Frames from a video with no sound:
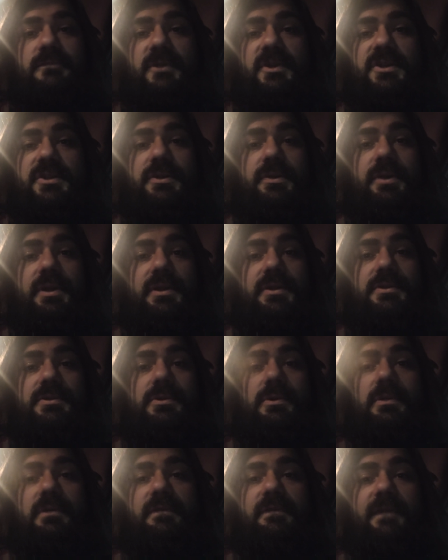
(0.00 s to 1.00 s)
shooting
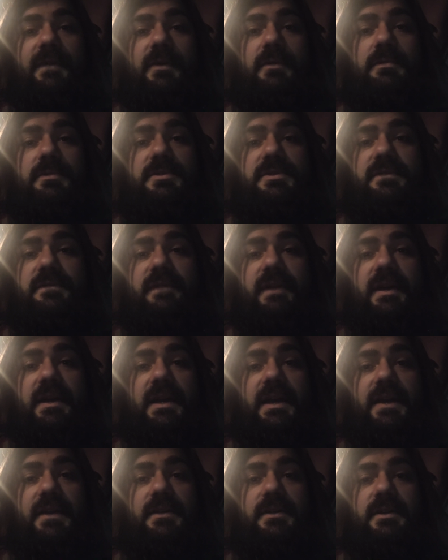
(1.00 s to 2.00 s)
short films if I
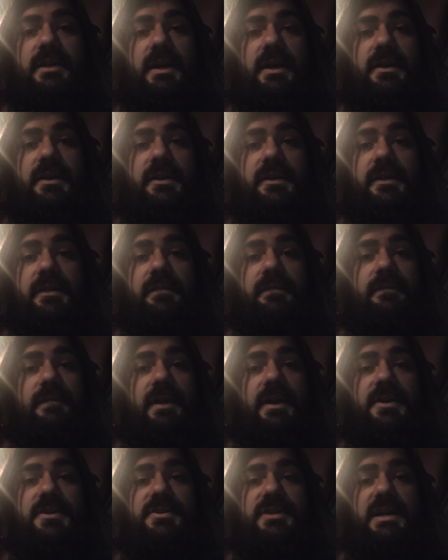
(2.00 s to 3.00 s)
hadn't gotten into the
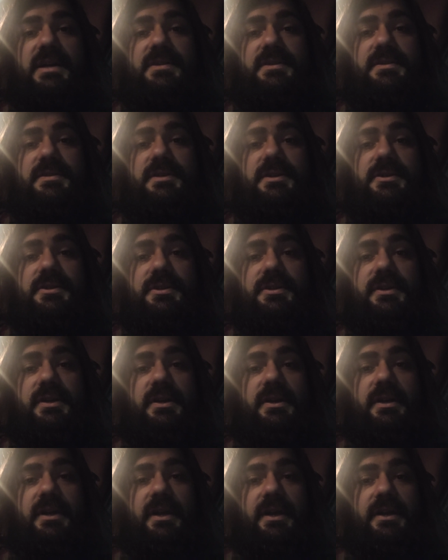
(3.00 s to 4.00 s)
franchise at such a
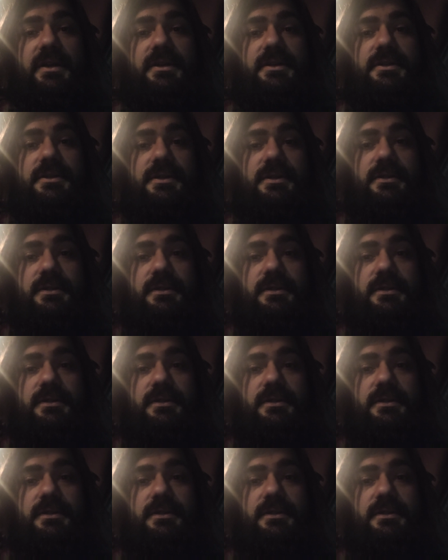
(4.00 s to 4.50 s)
young age.